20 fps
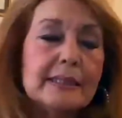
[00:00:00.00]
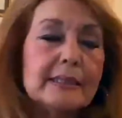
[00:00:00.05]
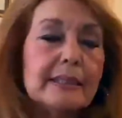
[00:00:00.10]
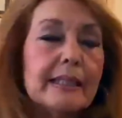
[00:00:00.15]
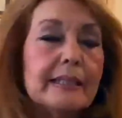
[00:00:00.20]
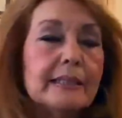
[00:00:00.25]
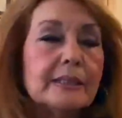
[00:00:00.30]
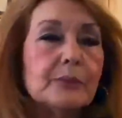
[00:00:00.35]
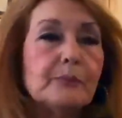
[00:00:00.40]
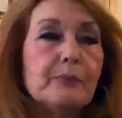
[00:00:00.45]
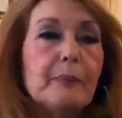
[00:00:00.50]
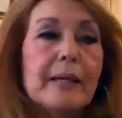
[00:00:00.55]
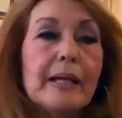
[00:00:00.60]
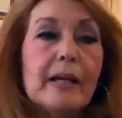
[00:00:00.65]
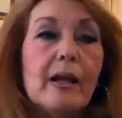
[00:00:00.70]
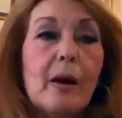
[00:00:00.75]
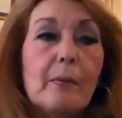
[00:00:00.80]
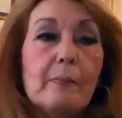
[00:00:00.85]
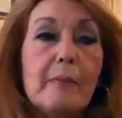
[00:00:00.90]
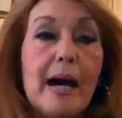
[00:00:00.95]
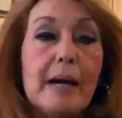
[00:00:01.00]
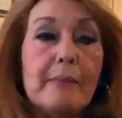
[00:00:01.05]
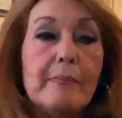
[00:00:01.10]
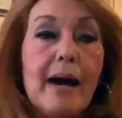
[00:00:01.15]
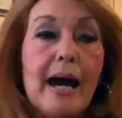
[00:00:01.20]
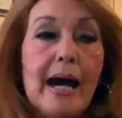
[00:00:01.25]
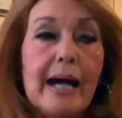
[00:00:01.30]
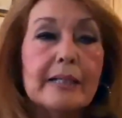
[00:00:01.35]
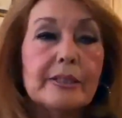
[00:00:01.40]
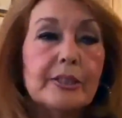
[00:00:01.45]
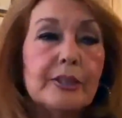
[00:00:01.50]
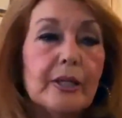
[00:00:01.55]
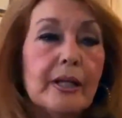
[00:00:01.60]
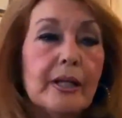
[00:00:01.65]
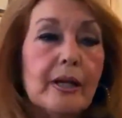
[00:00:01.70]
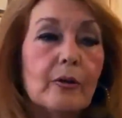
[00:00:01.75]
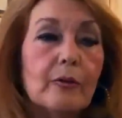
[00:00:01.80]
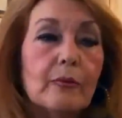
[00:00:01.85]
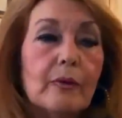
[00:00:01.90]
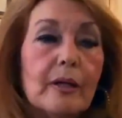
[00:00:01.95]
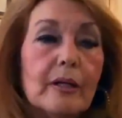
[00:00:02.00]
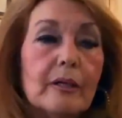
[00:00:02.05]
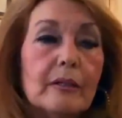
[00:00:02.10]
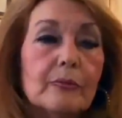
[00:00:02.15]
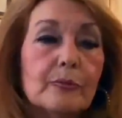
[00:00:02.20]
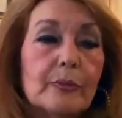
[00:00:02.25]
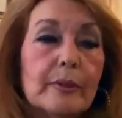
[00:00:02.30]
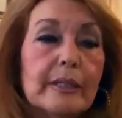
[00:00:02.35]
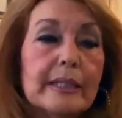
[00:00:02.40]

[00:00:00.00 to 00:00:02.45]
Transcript: And it's been on my mind, you know,